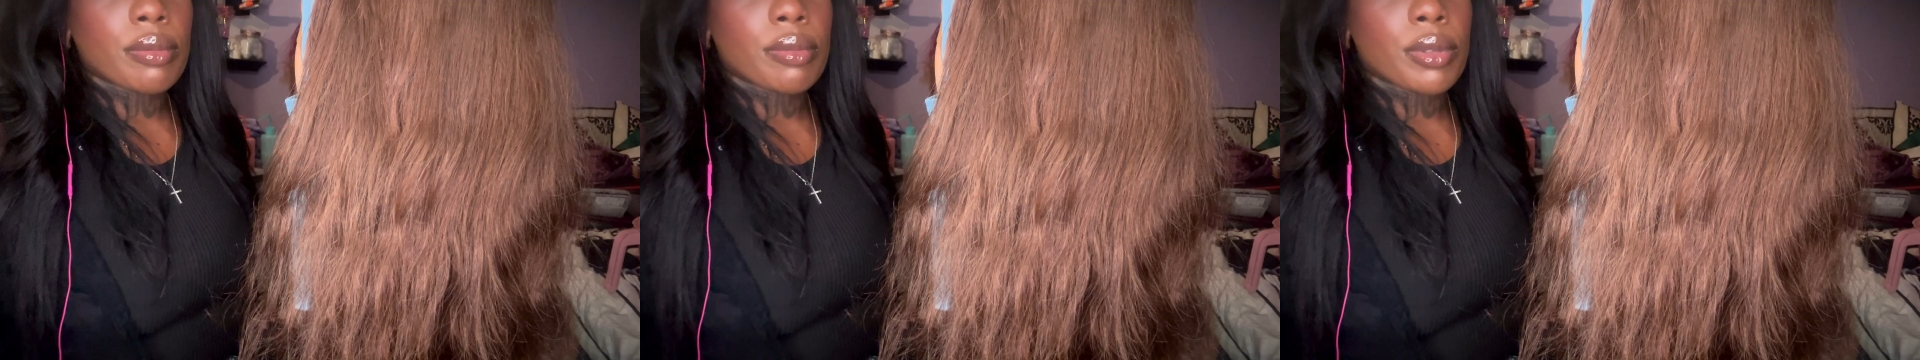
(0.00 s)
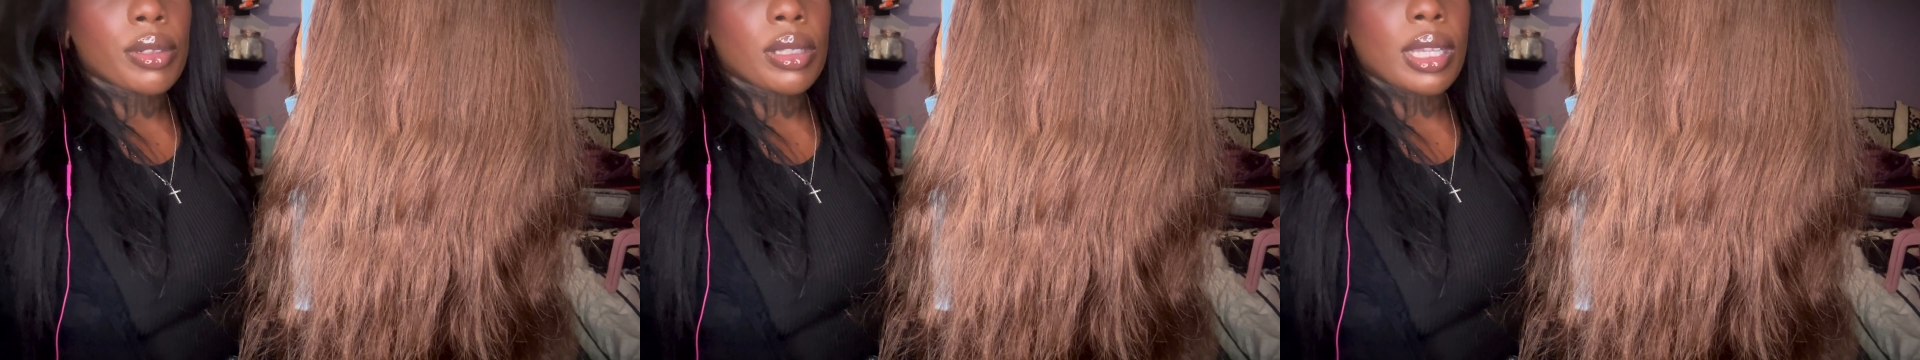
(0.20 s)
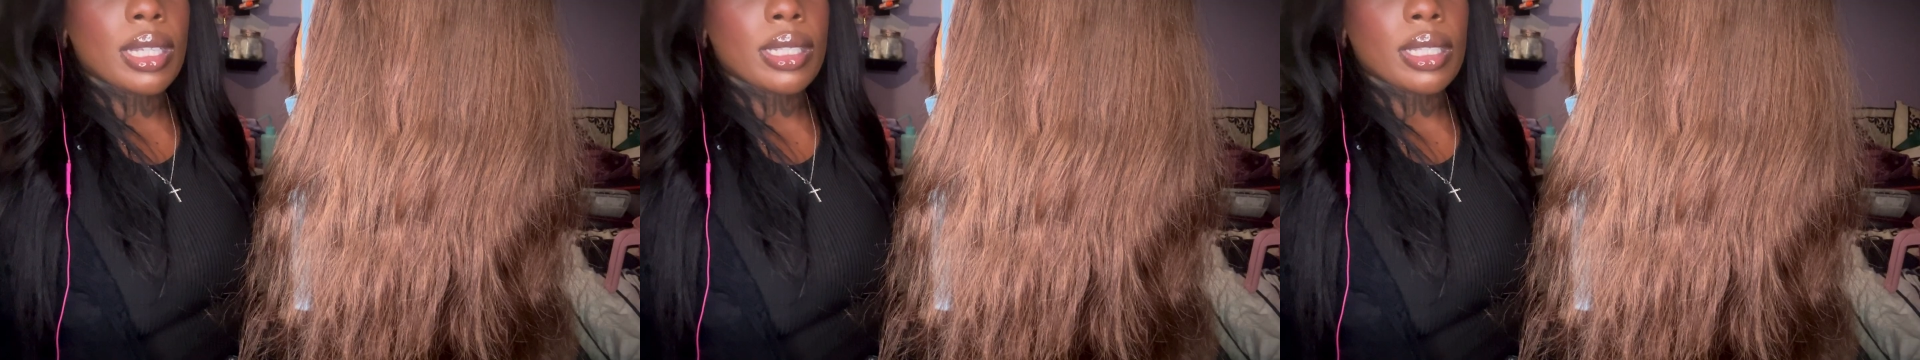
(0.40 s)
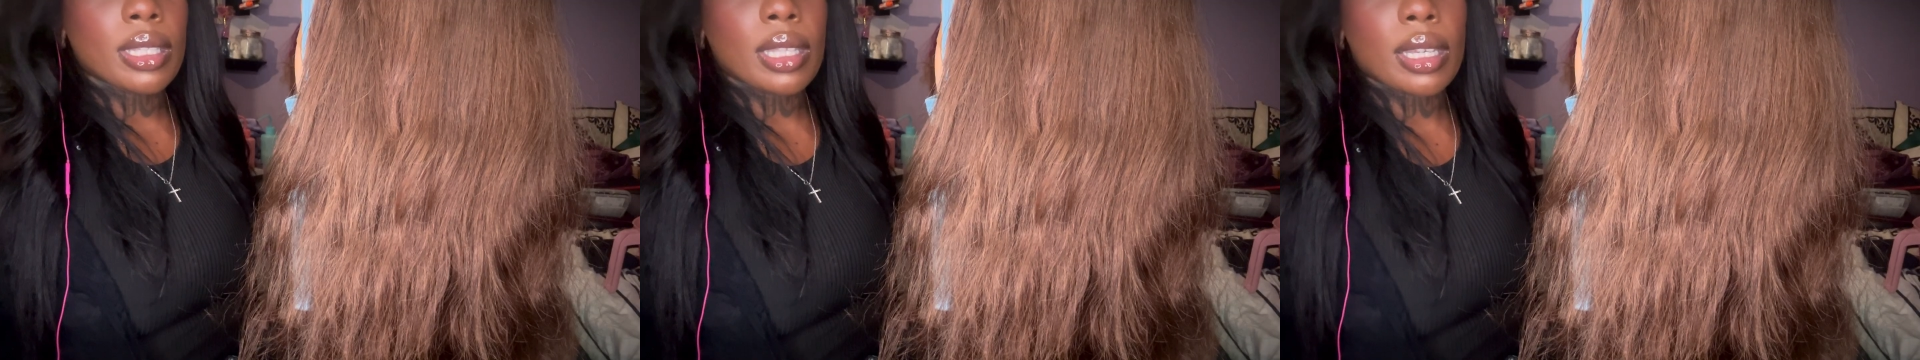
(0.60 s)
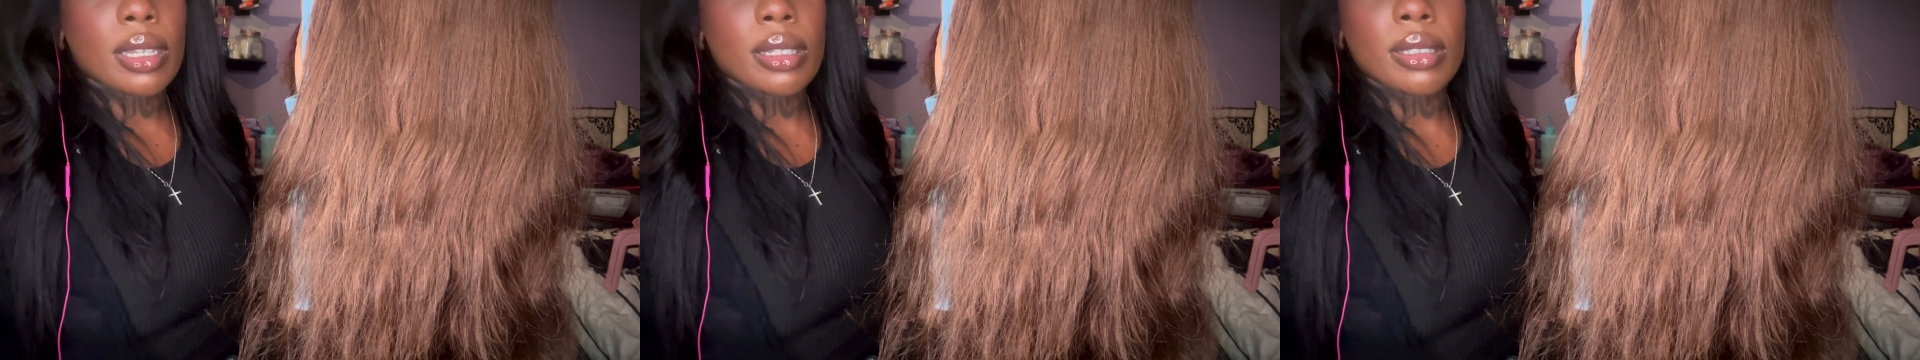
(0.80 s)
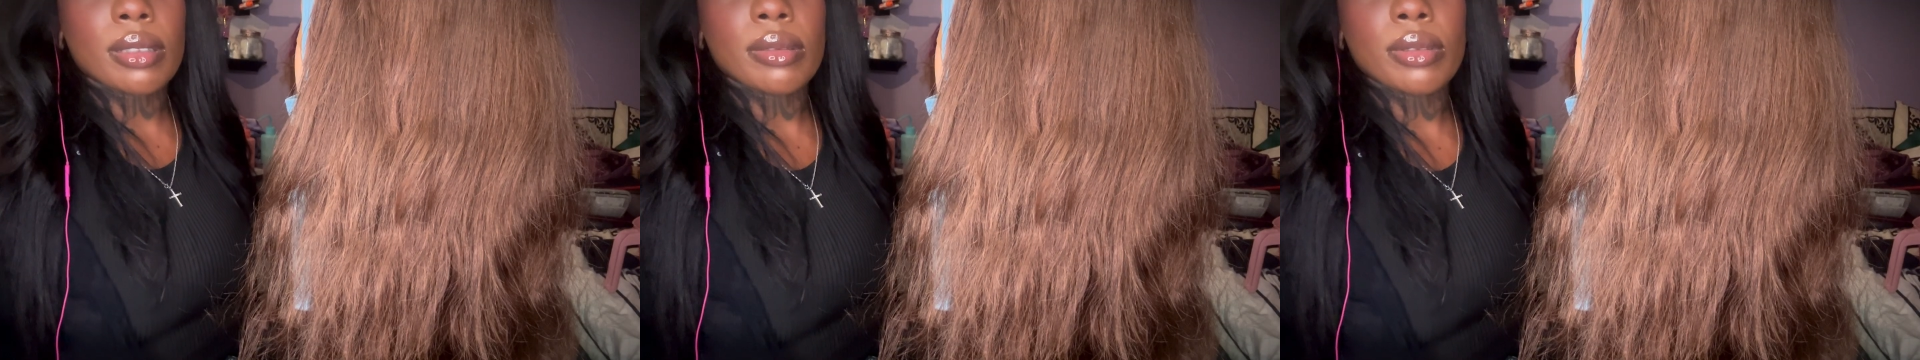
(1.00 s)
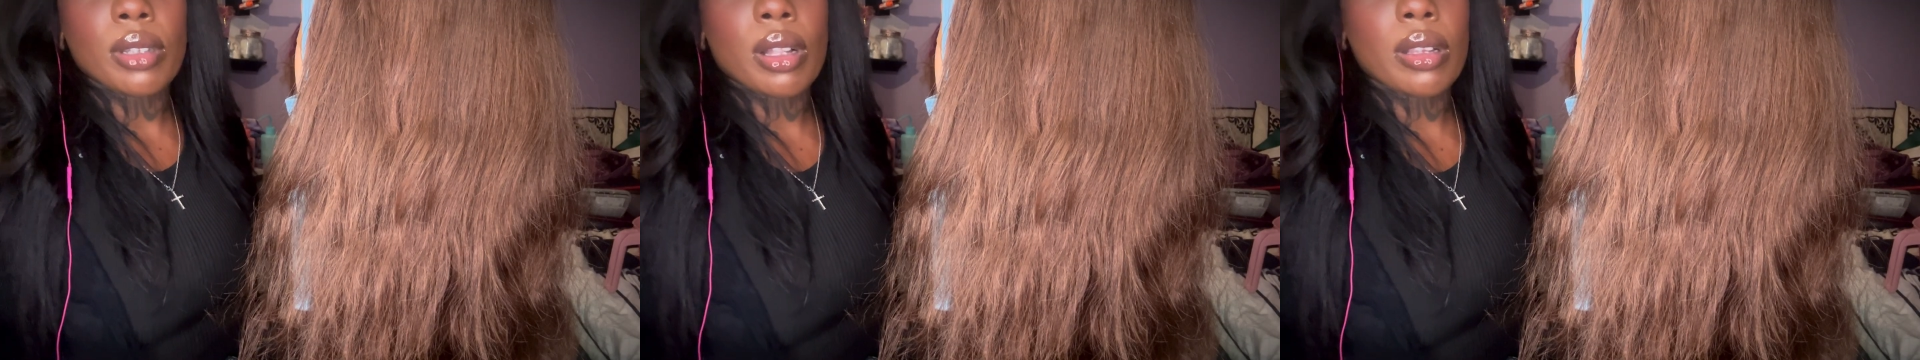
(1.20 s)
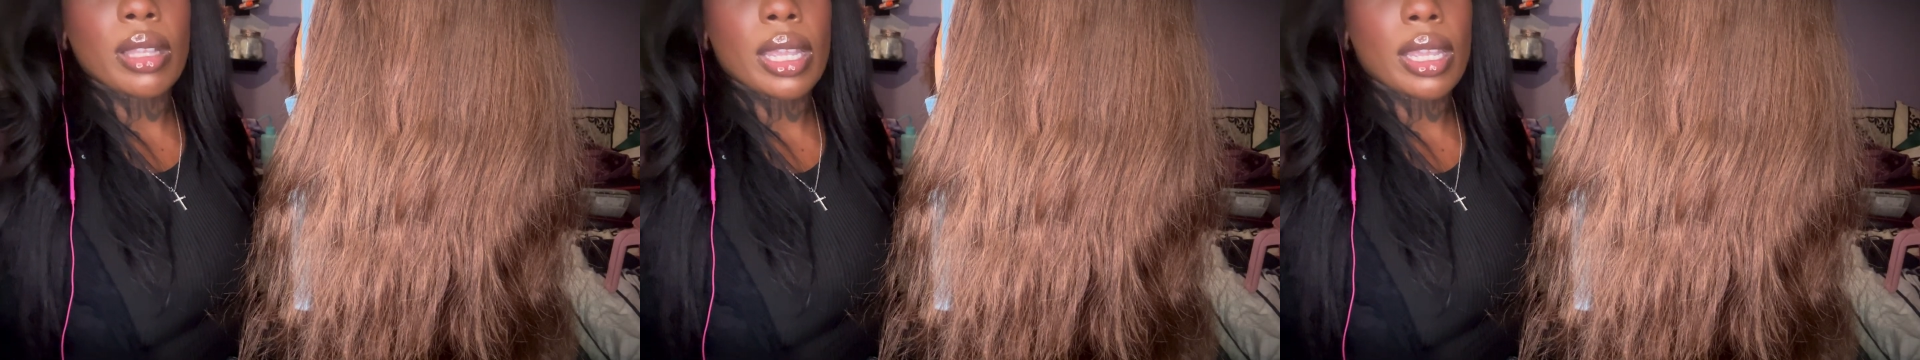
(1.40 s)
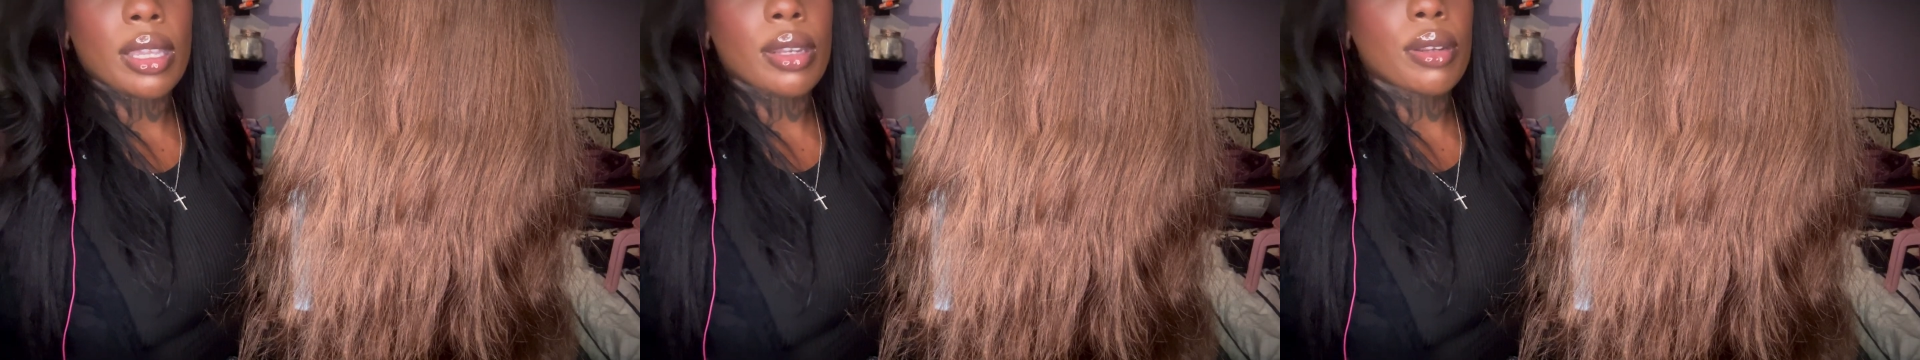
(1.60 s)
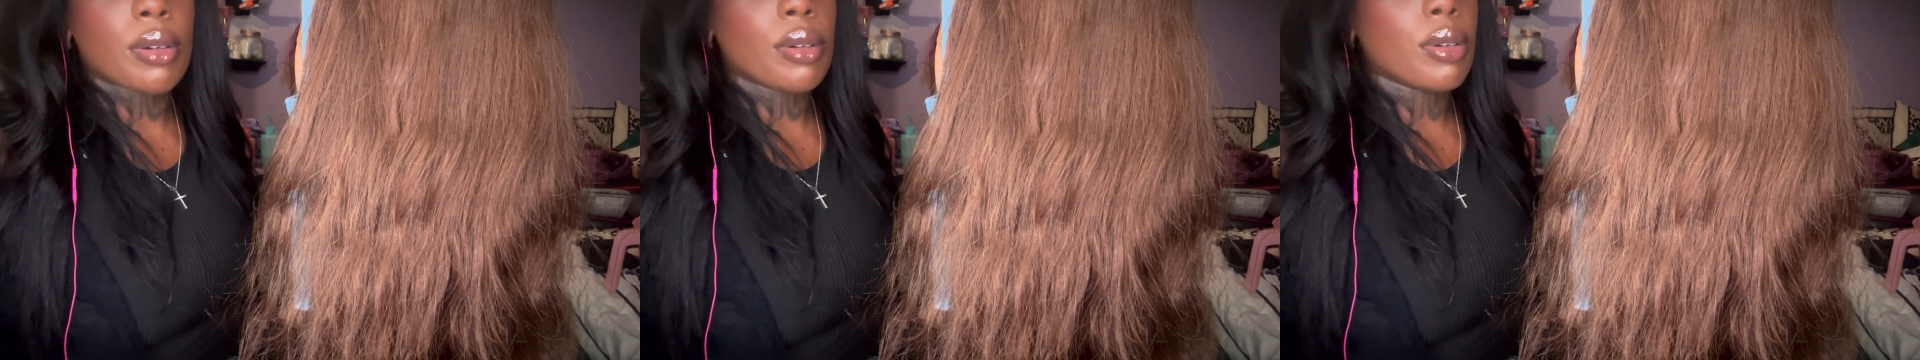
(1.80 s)
utilizing like a doll
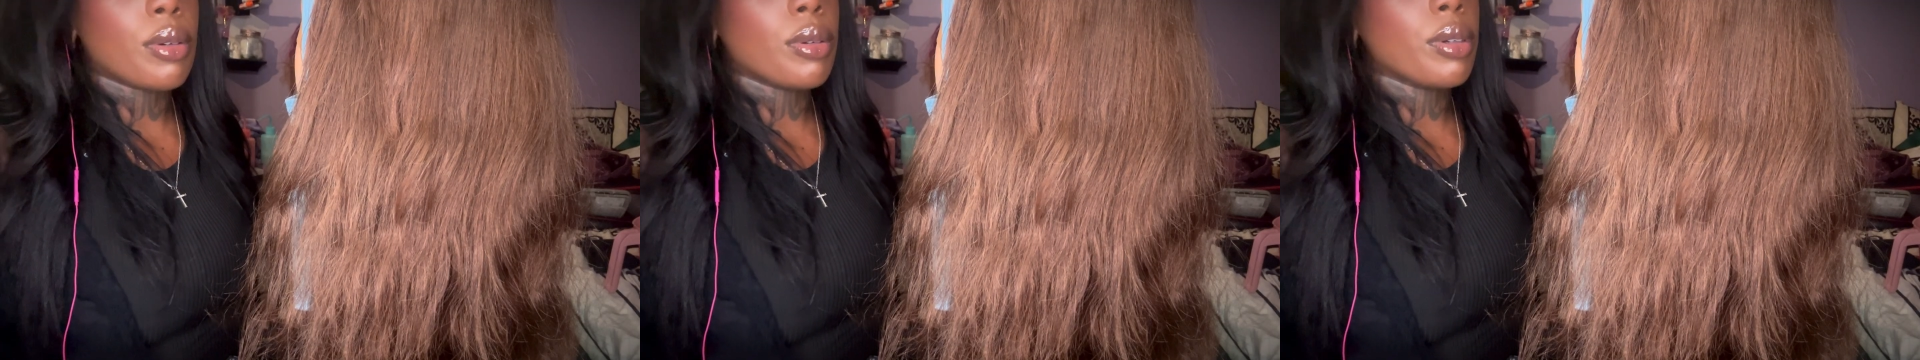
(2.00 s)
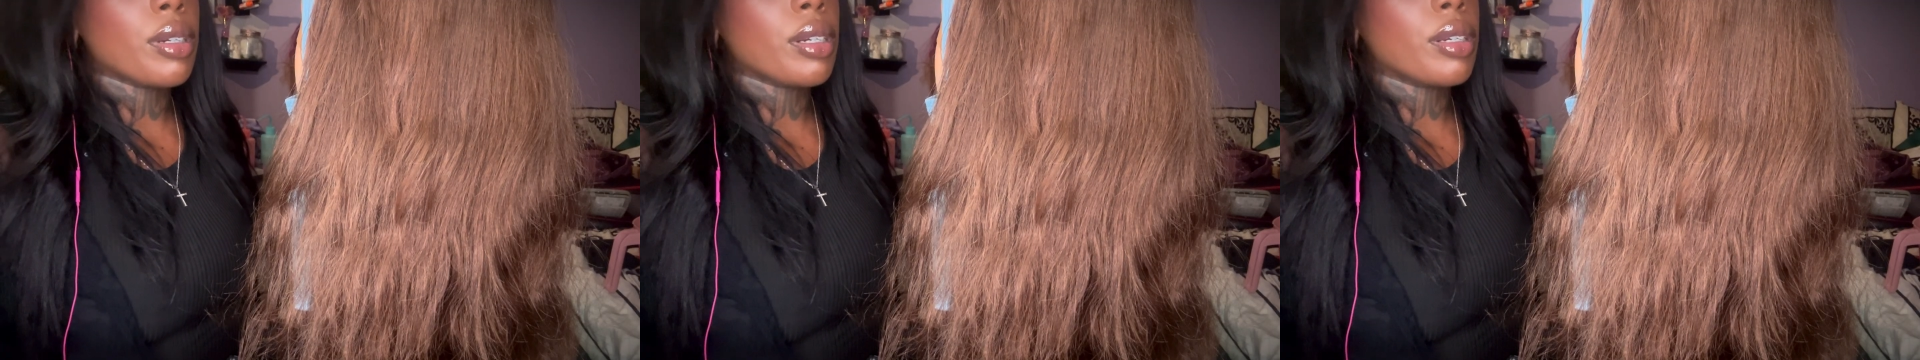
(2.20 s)
head or